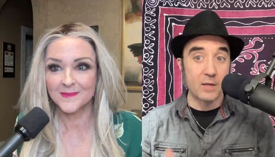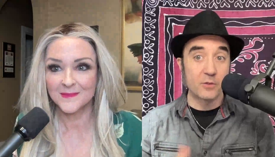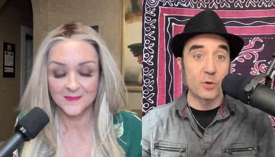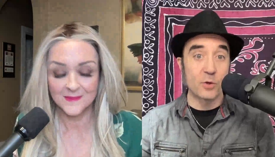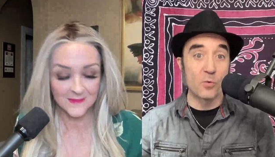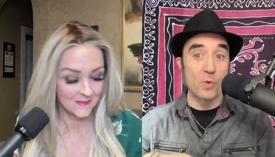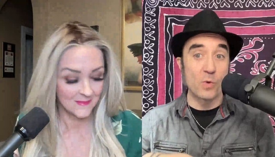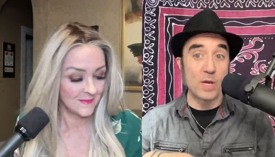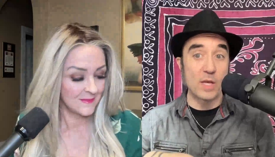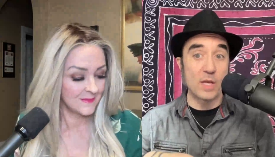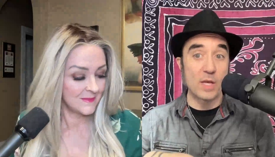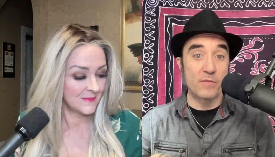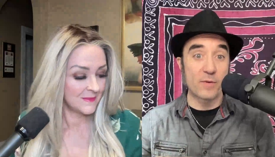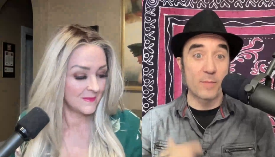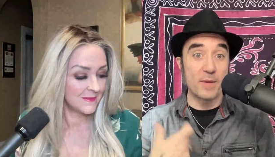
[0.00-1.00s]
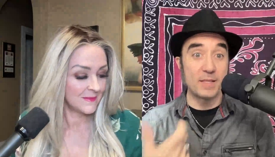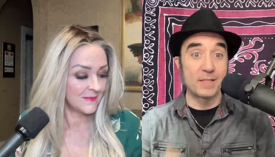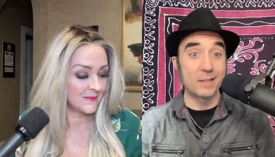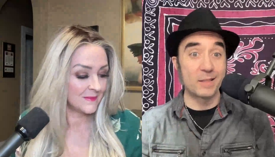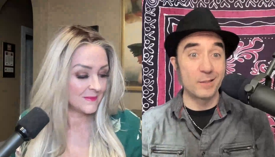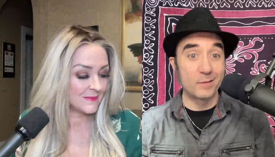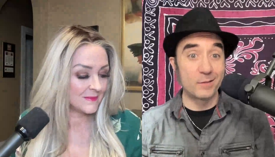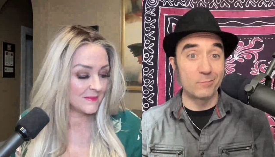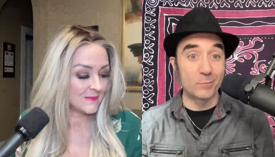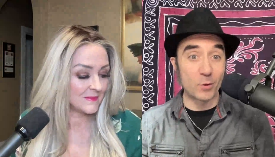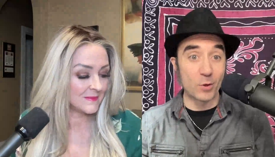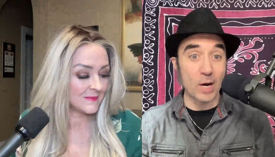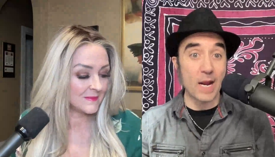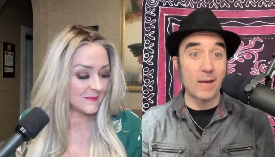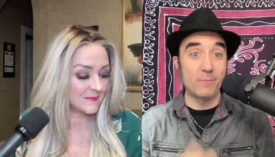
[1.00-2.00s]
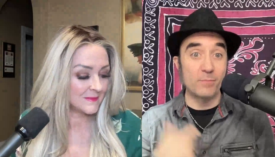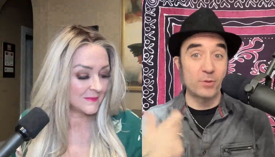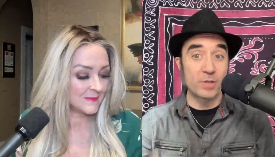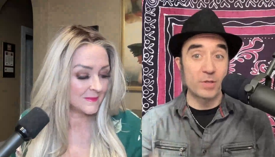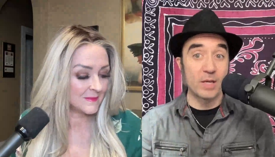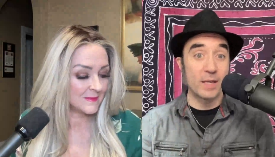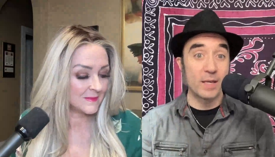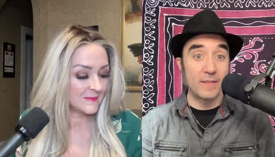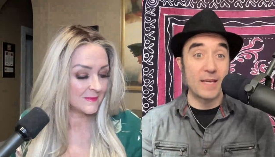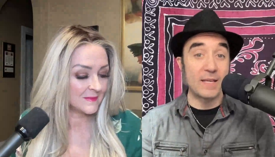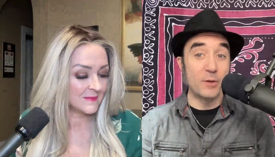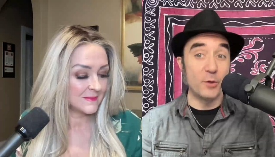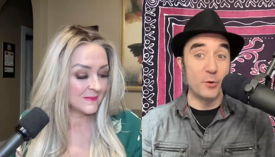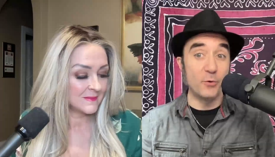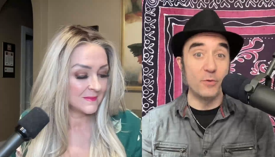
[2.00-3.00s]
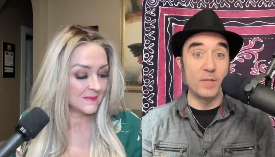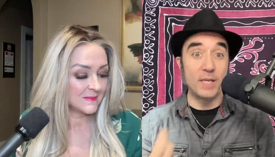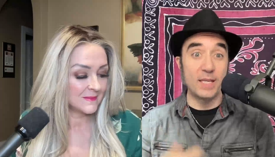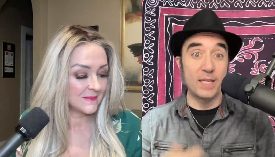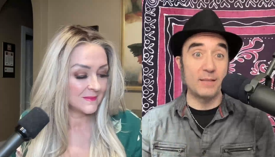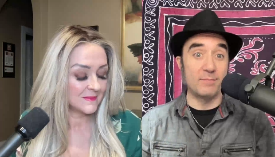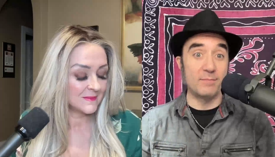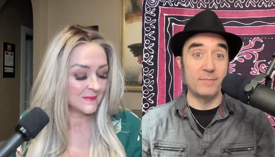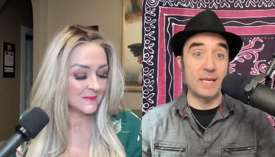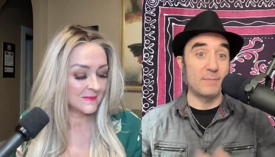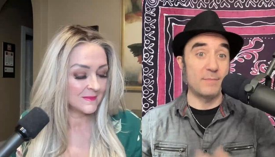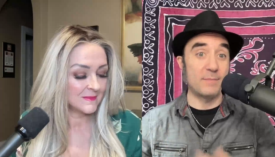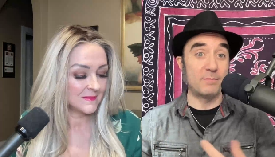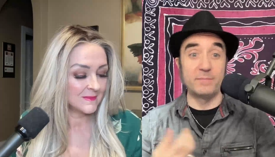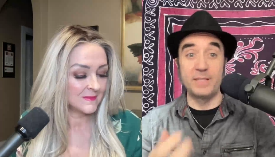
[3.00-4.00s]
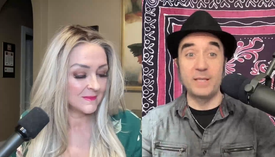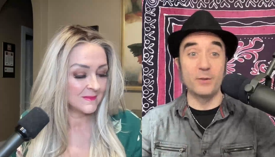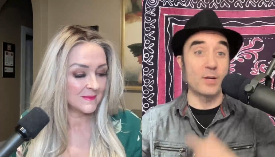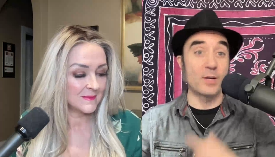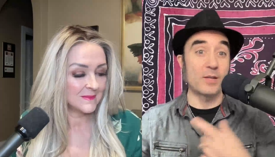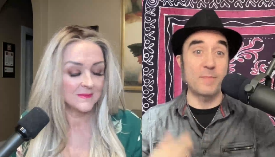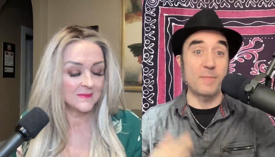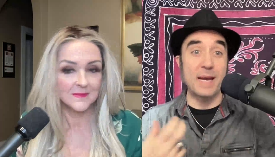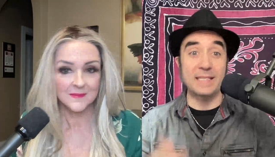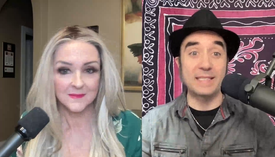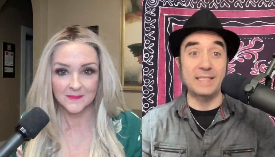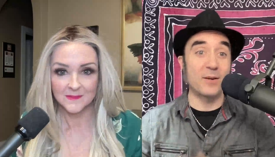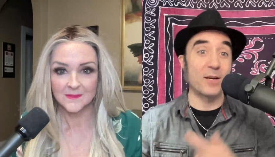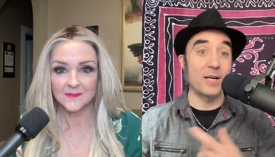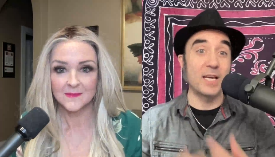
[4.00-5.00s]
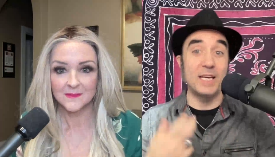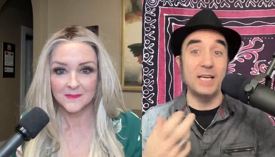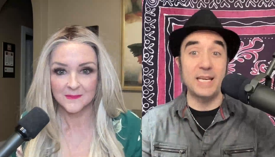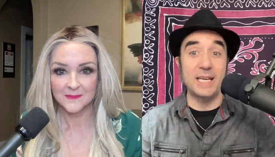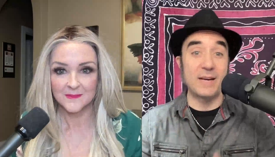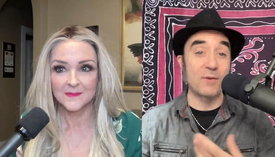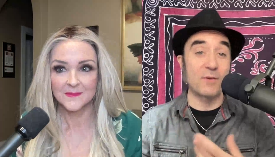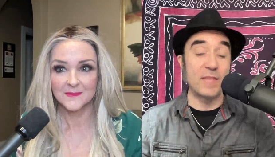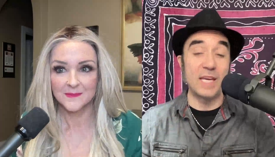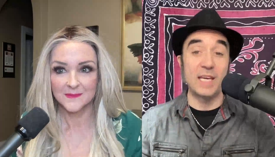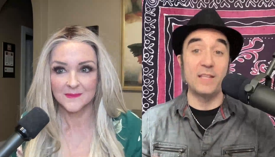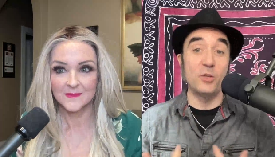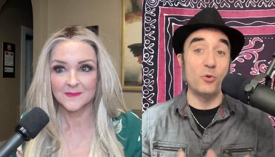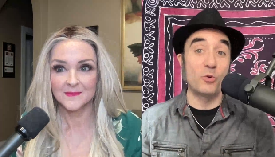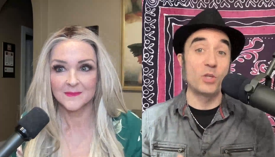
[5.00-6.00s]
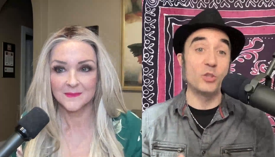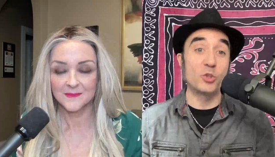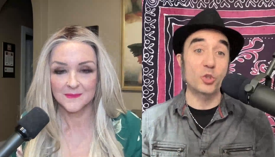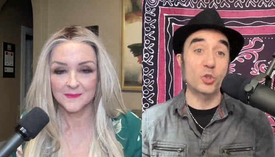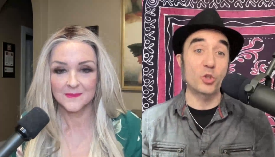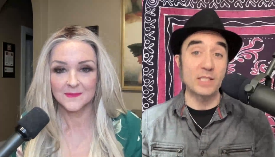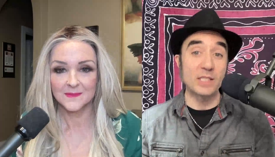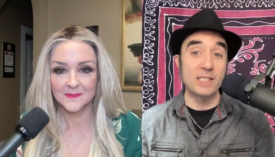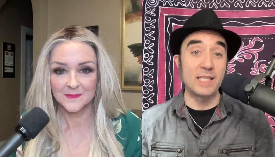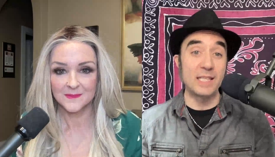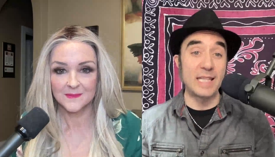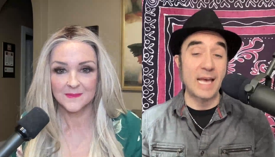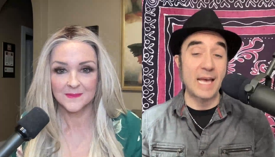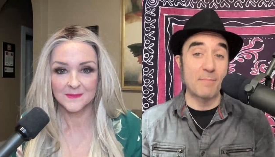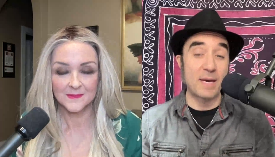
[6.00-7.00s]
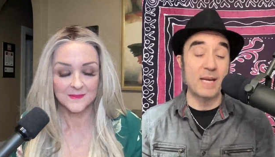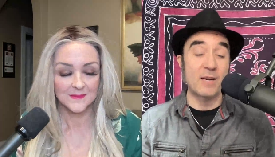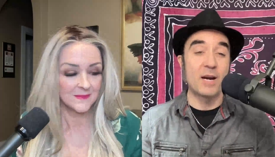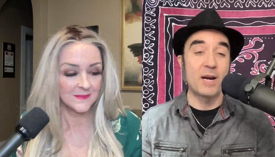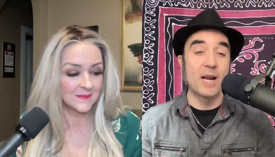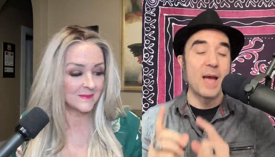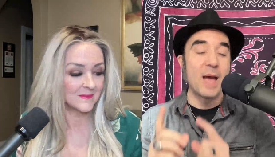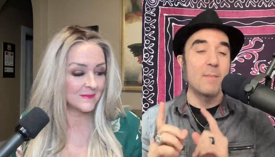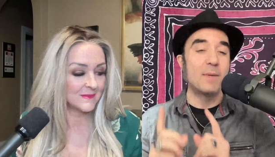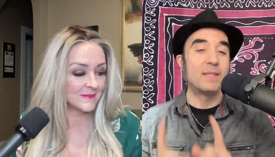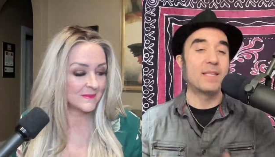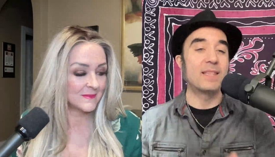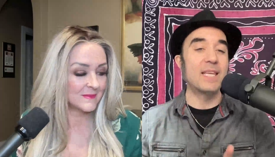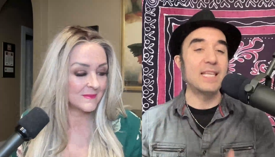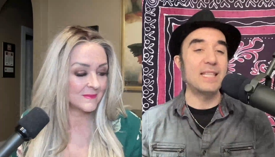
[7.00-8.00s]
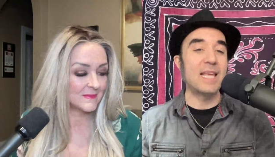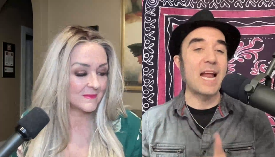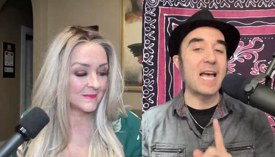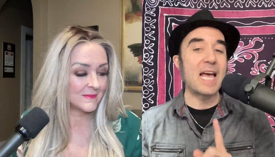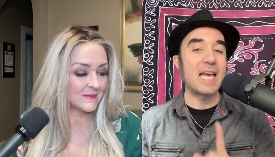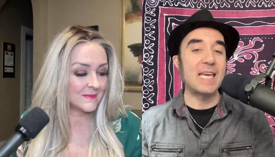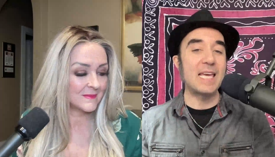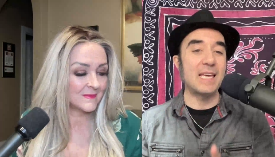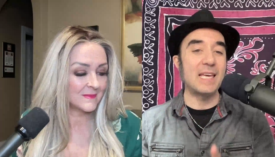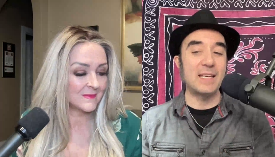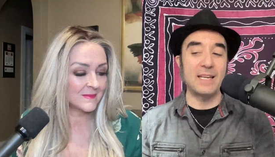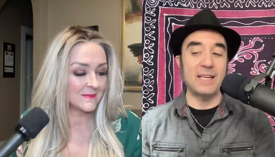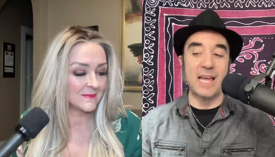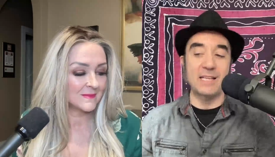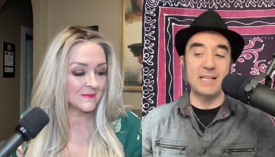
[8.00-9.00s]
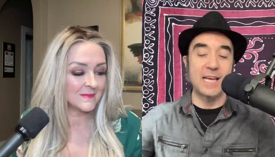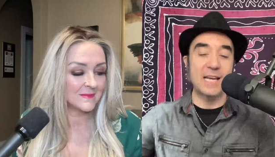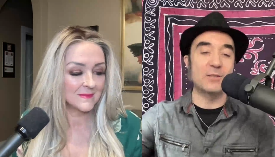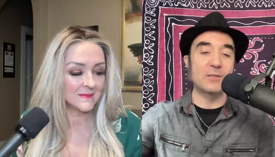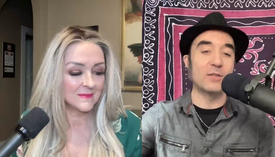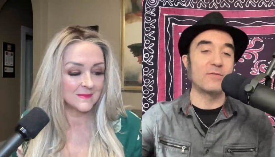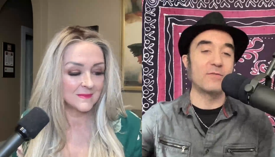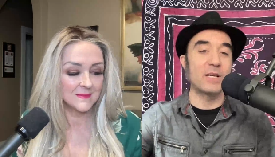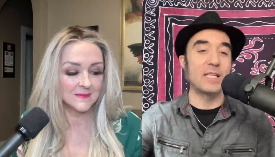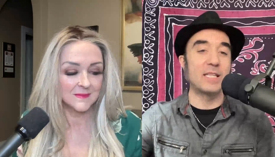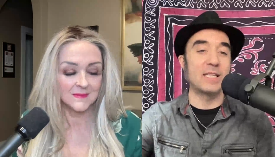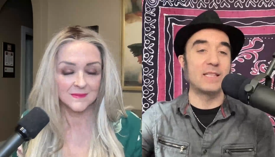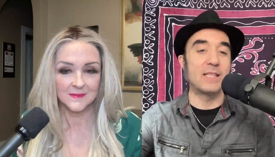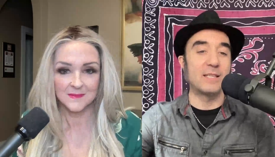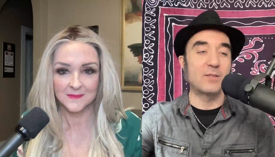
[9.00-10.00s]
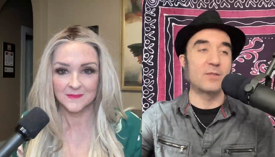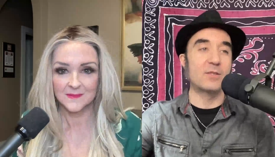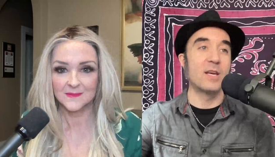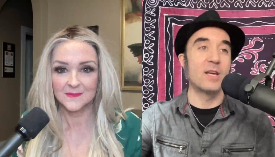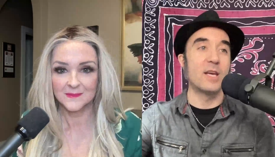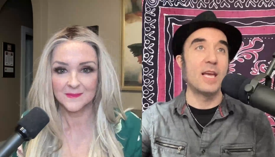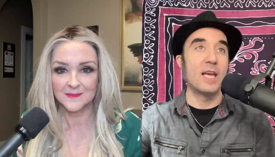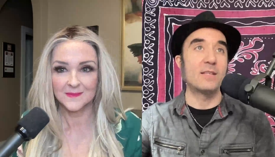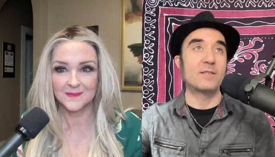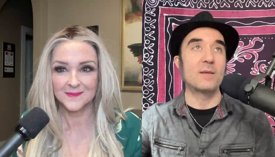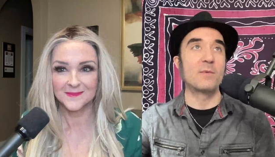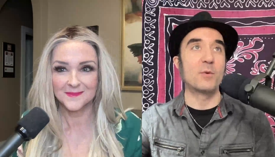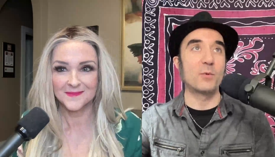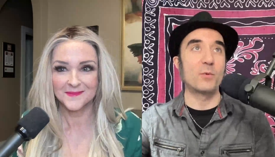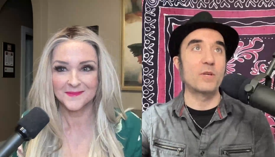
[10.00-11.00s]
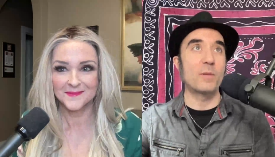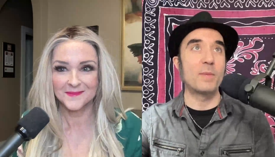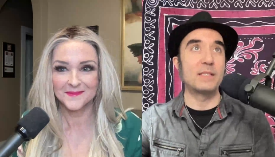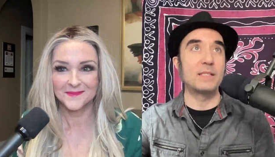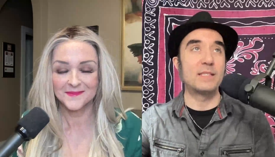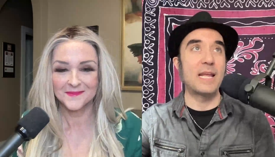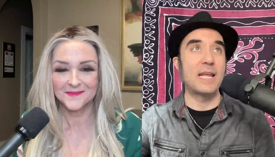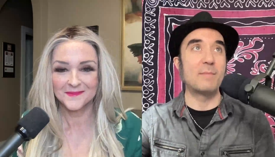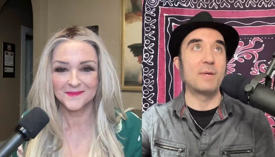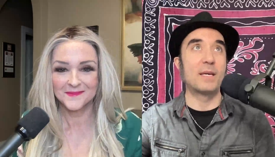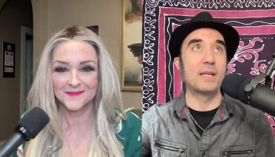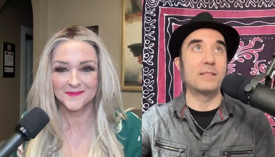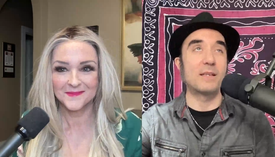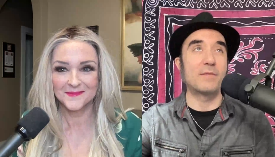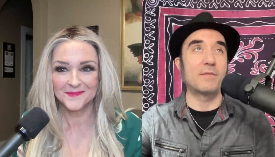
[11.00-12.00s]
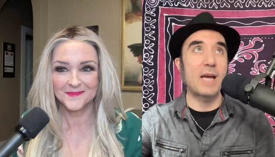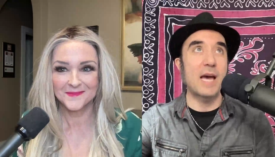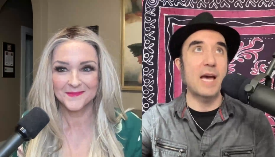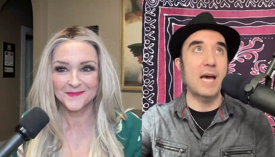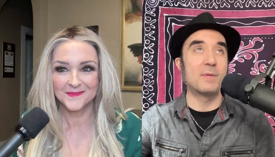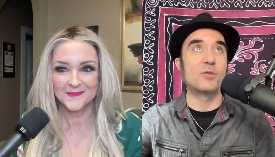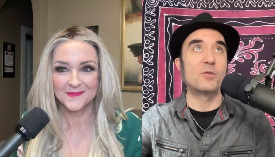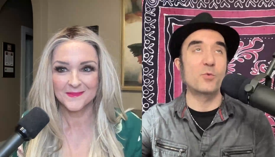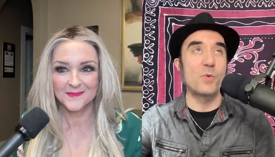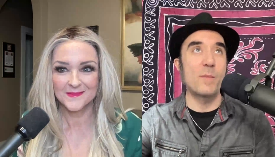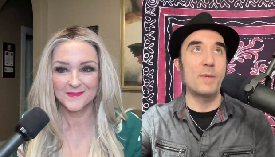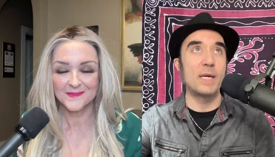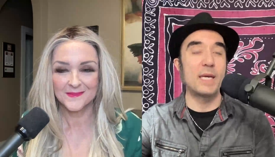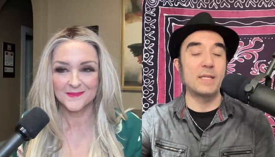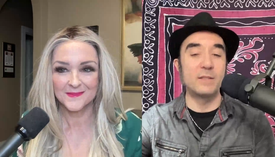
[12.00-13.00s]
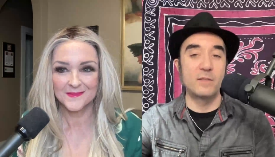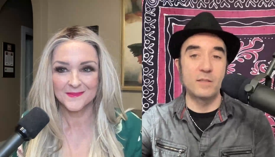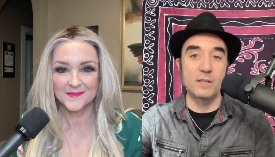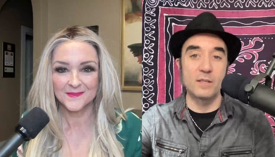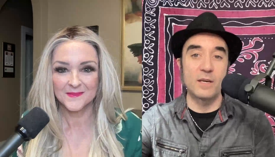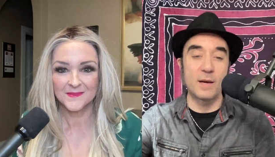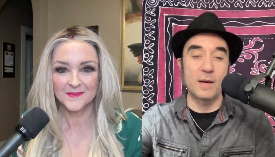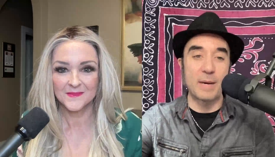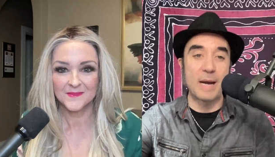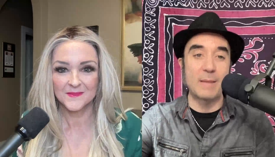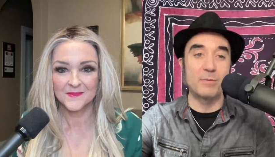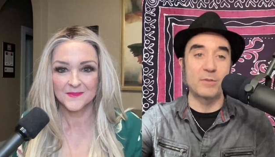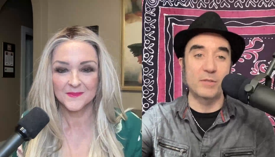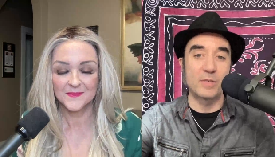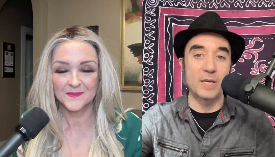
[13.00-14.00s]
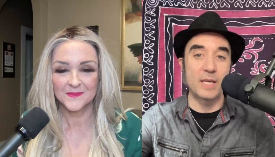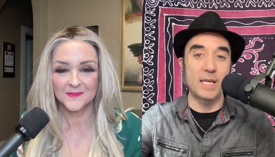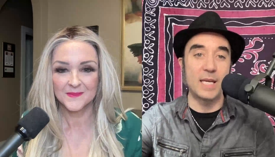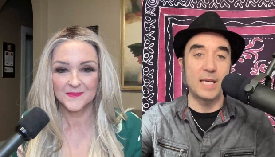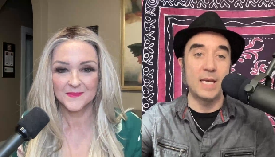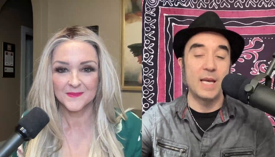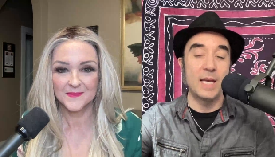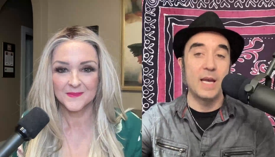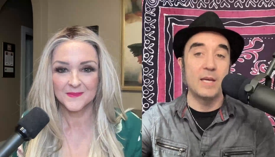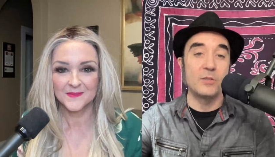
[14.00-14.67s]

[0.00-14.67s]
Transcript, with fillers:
Speaker 1: So with fermented grapes, they knew that it had killed all the bacteria and everything and you could trust in that better but the thing that i it, it's actually funny that this is something we're talking about today because i've kind of been swimming into a bible study